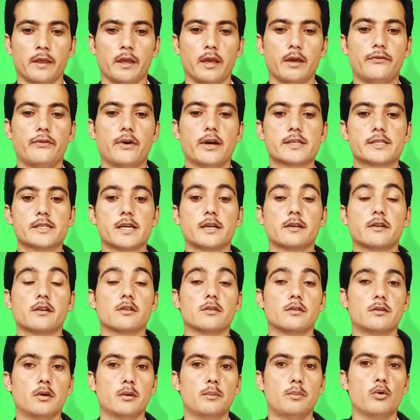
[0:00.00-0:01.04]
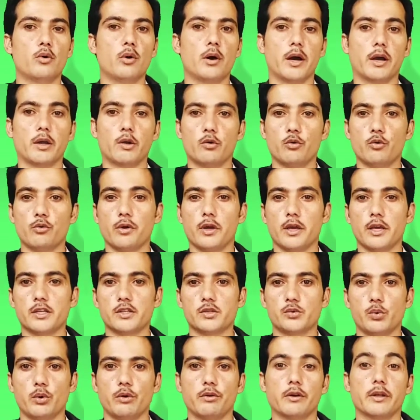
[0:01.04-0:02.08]
If I say that the boy who
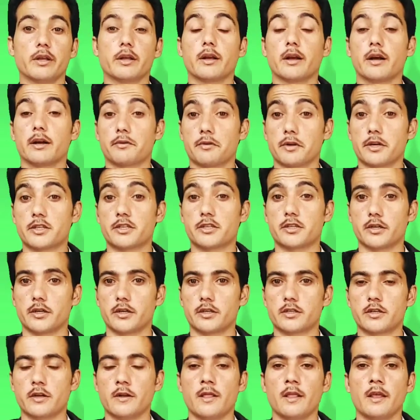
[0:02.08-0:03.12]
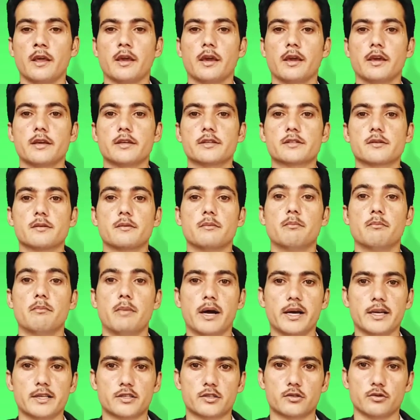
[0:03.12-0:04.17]
is wearing a red shirt is
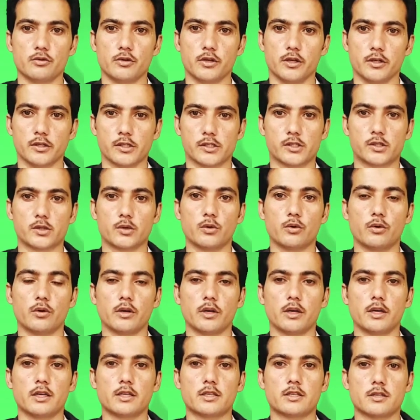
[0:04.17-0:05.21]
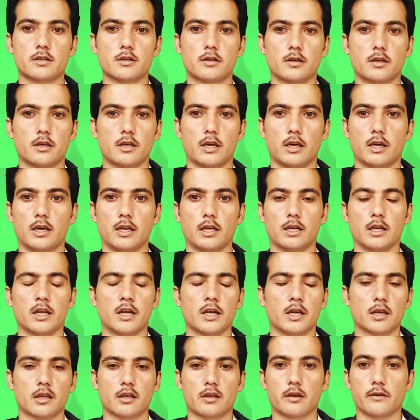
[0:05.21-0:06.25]
my student, so it can
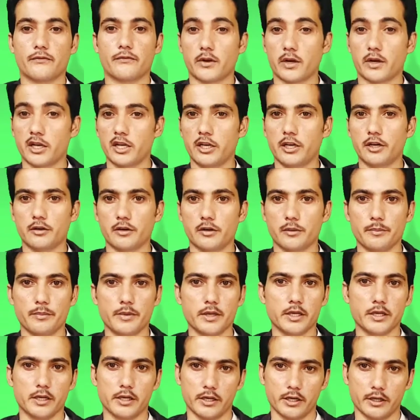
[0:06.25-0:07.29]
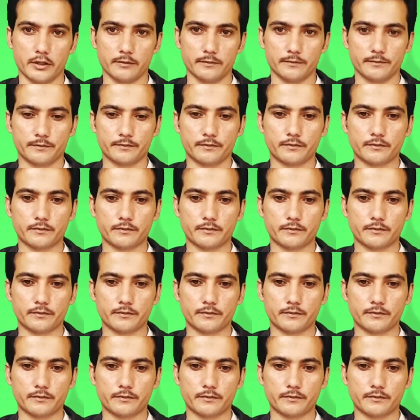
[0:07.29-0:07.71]
give clear meaning.